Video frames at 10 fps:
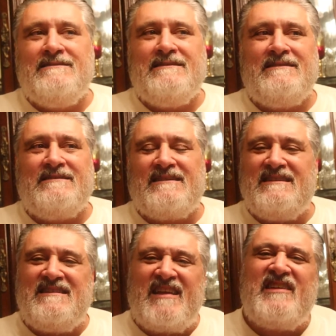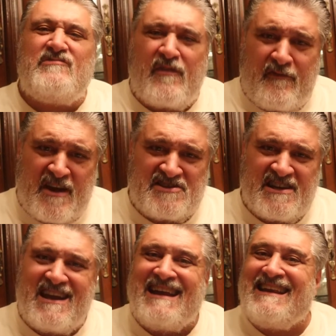eh, it tastes
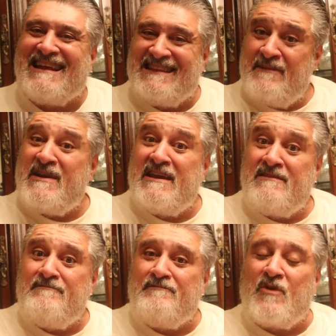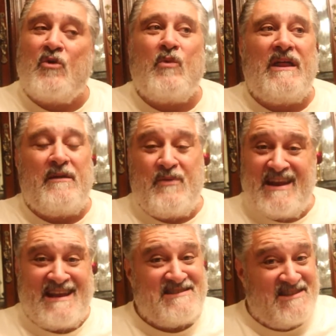refreshing, kind of like lemonade, or why they put
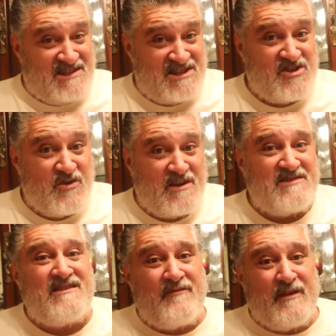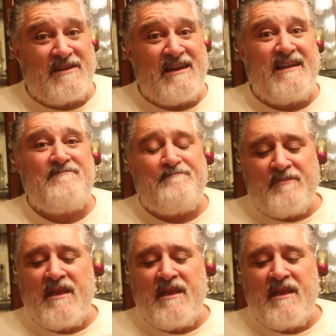acid in soda and stuff like that.